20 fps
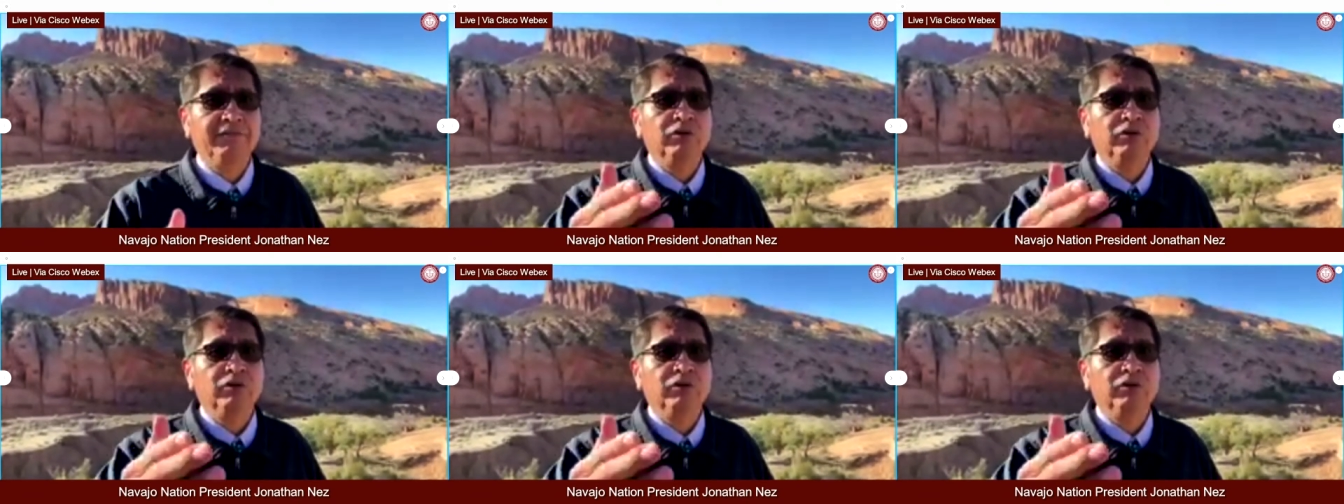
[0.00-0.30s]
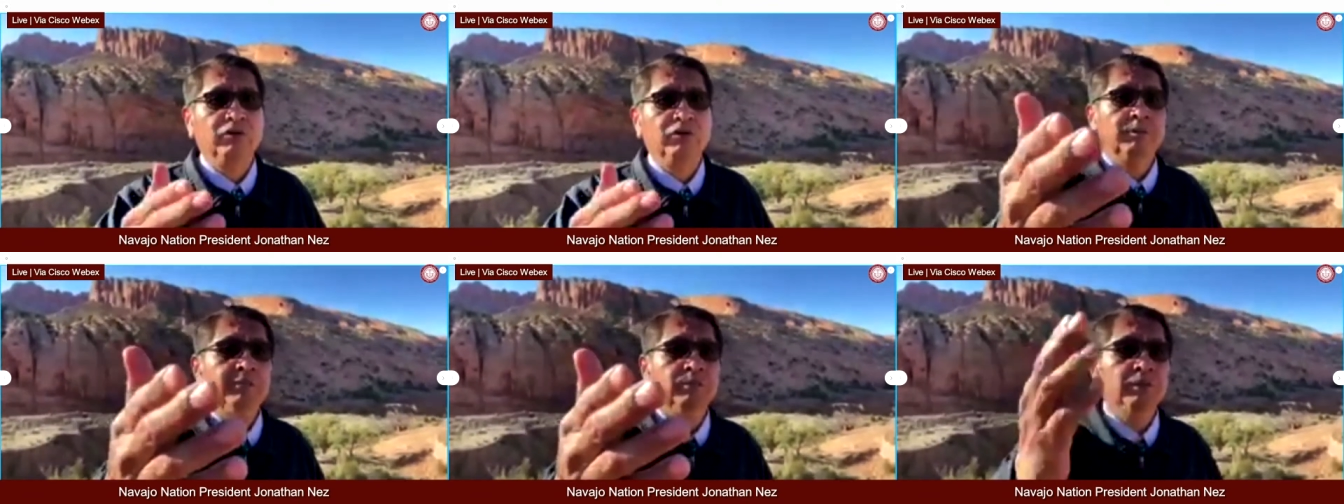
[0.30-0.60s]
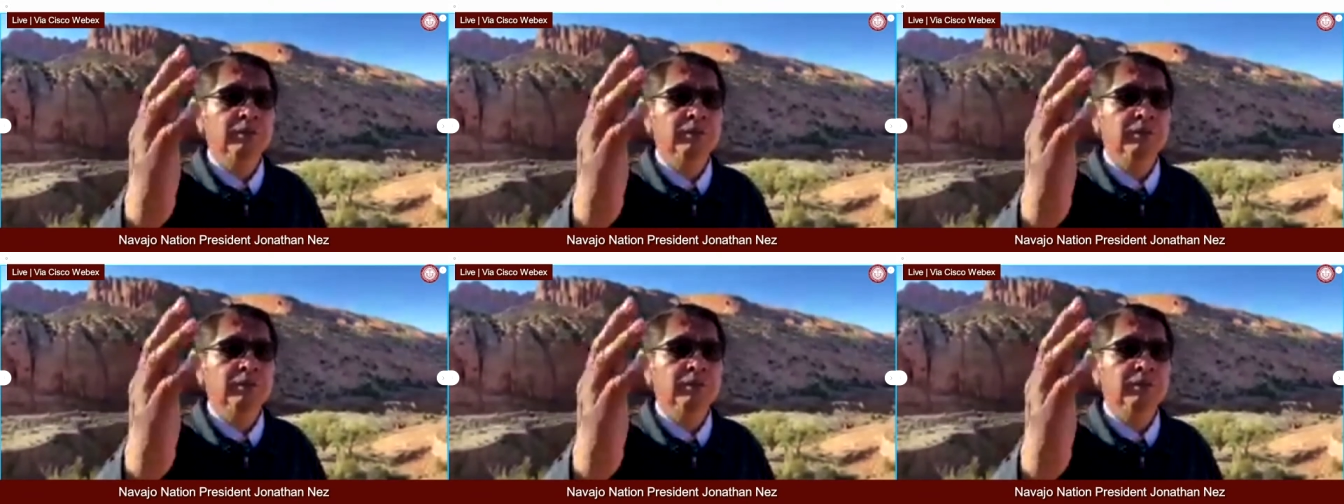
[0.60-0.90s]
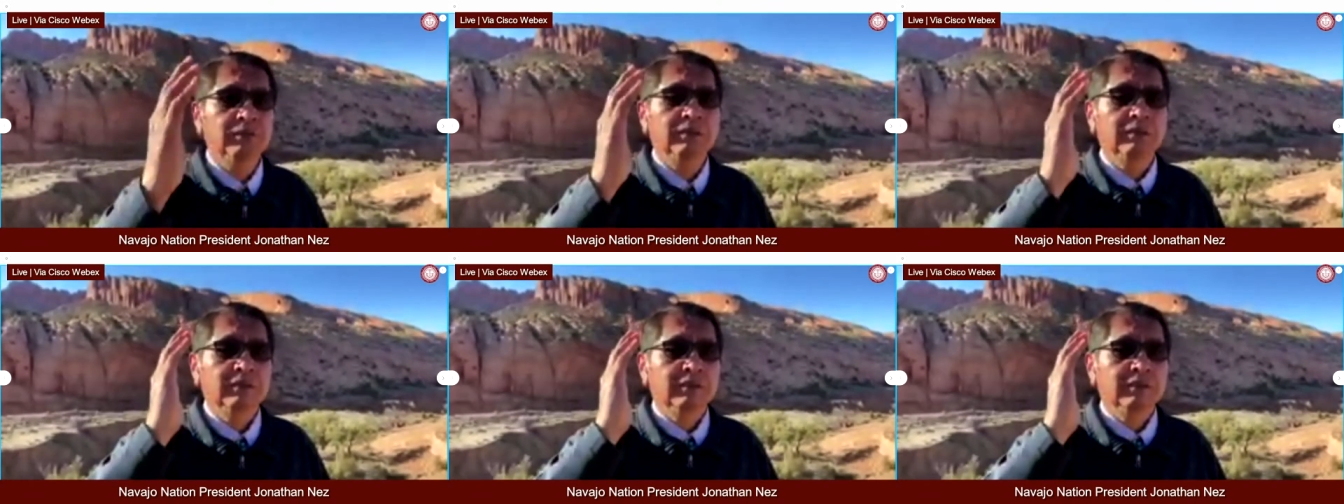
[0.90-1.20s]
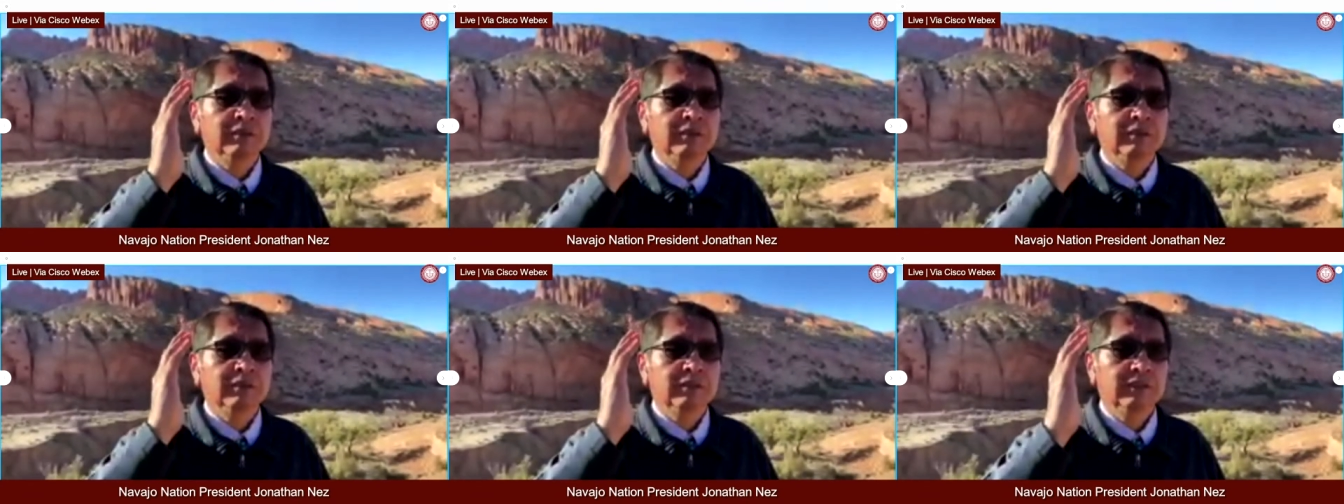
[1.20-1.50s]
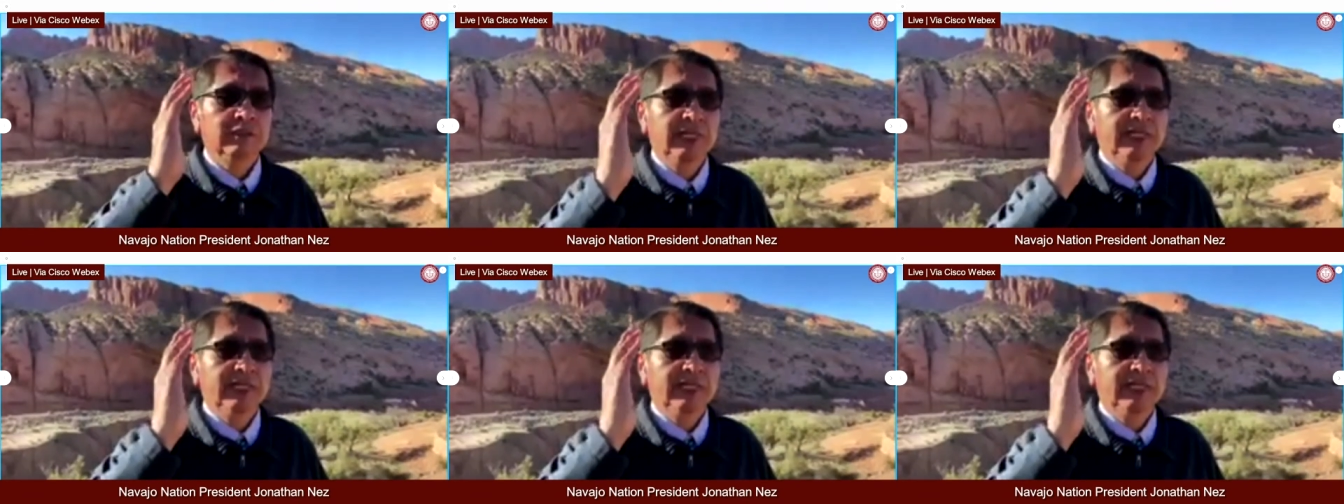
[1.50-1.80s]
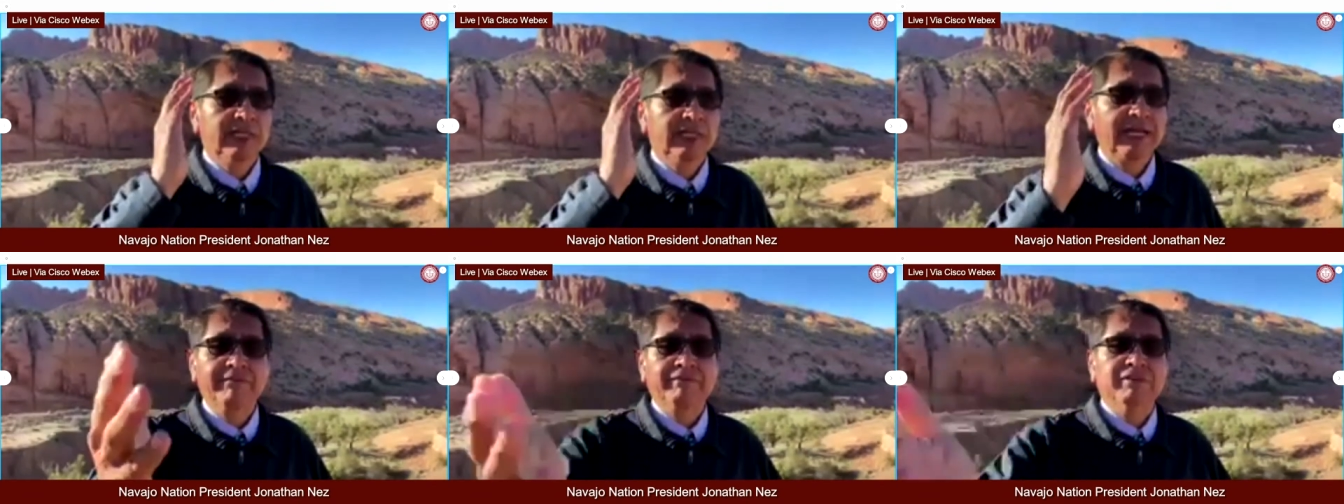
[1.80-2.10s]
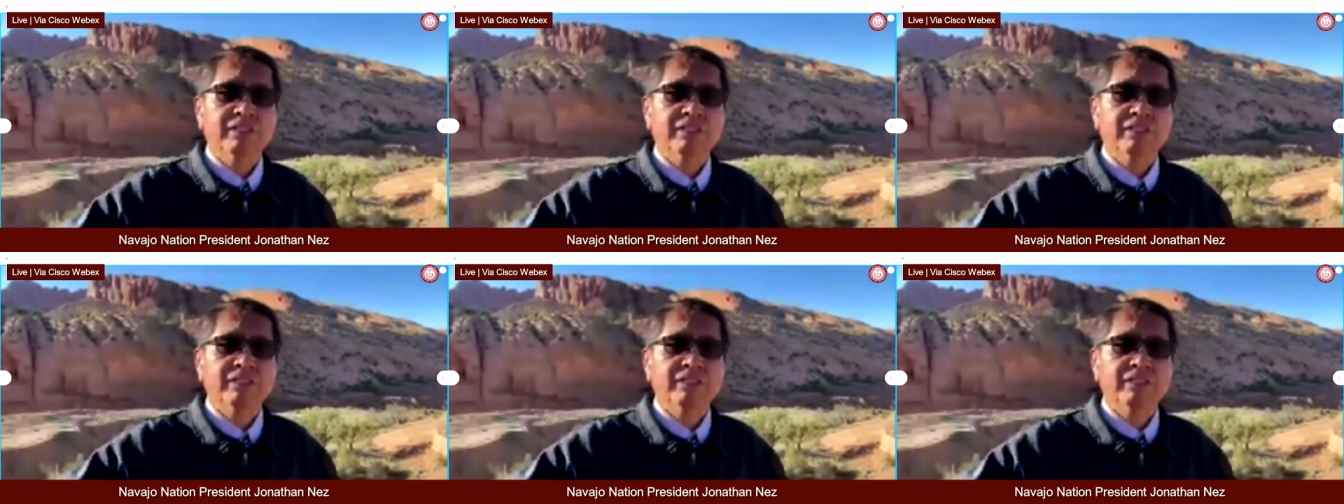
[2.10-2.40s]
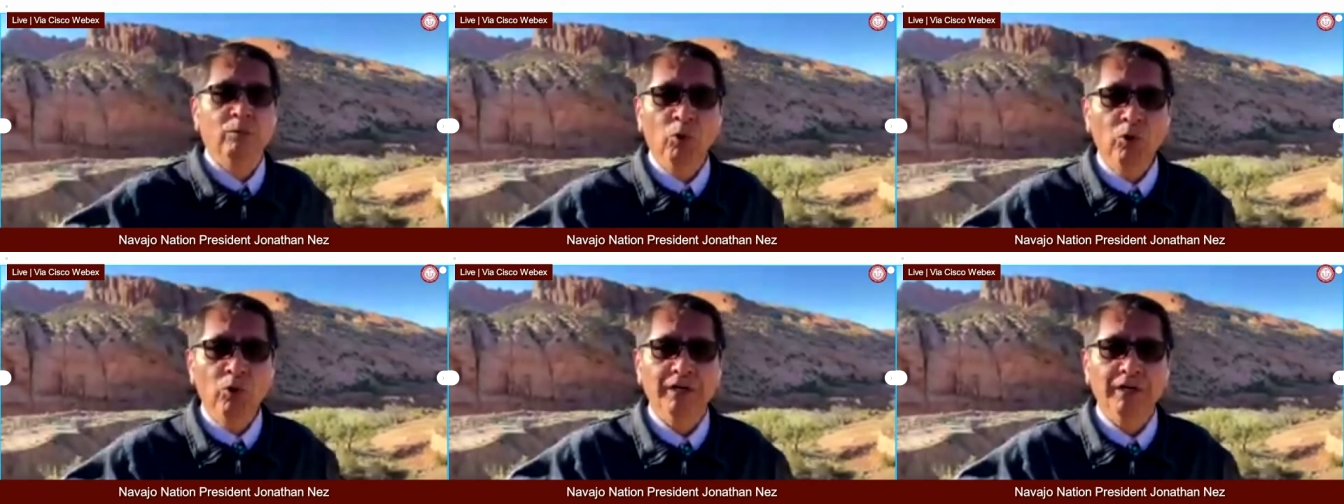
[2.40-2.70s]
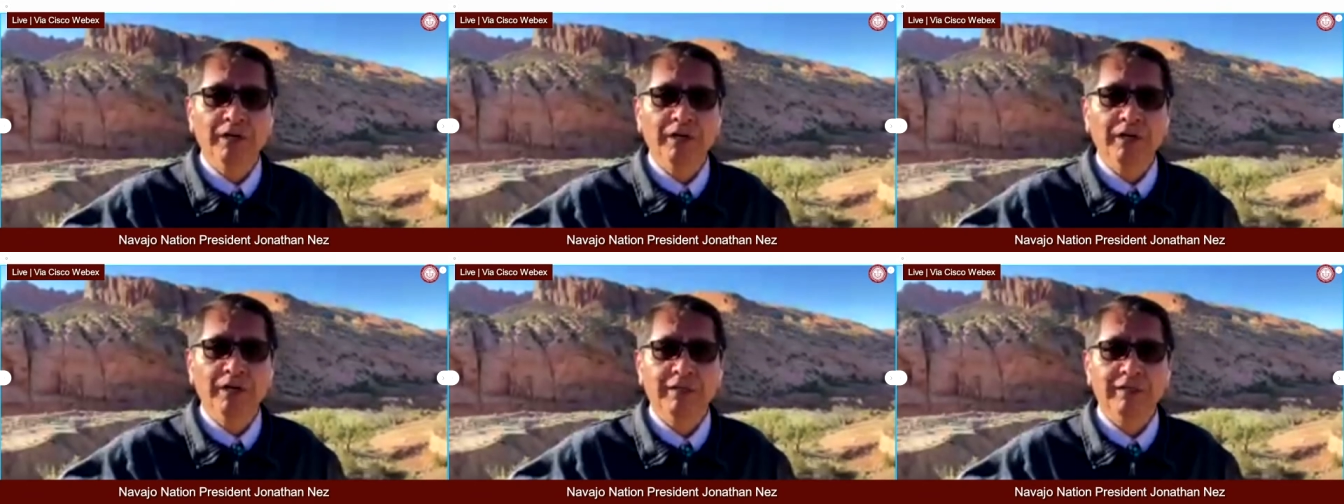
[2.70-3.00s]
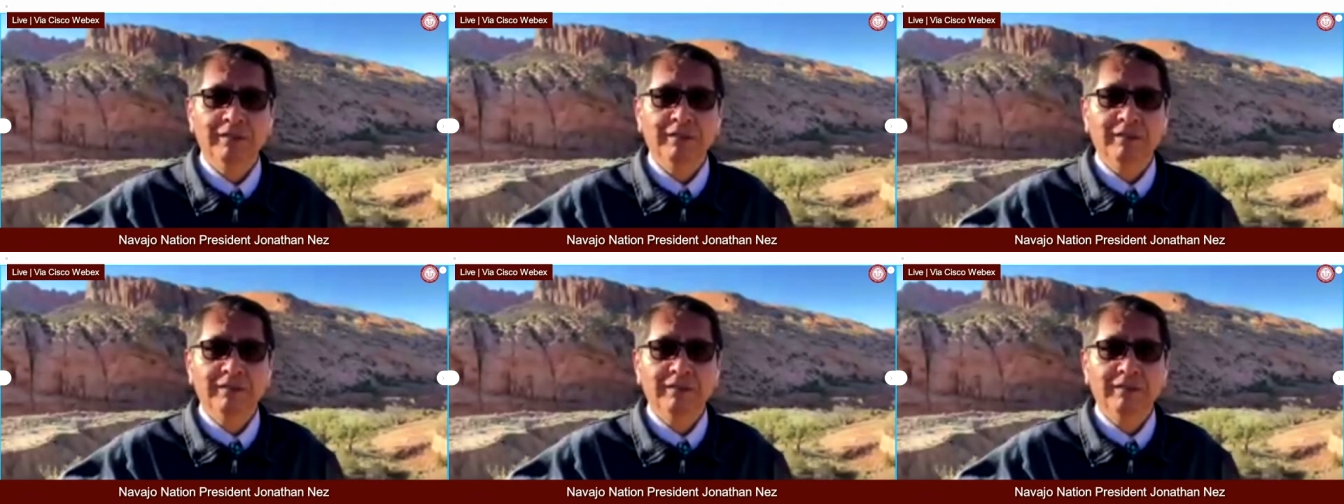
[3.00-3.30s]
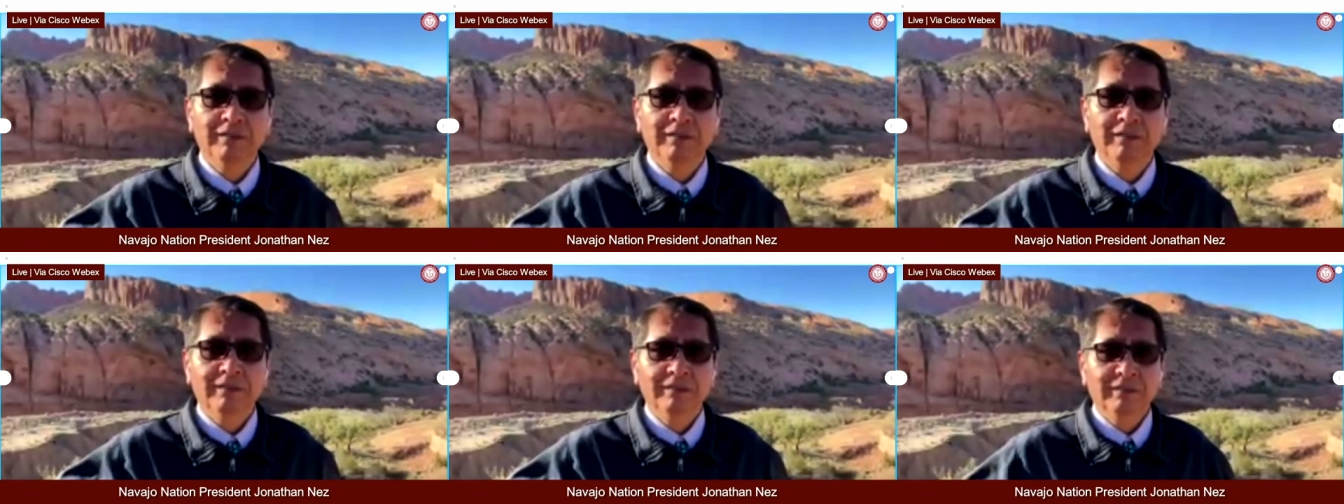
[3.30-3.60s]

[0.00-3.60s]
the Navajo people, they gave us an award.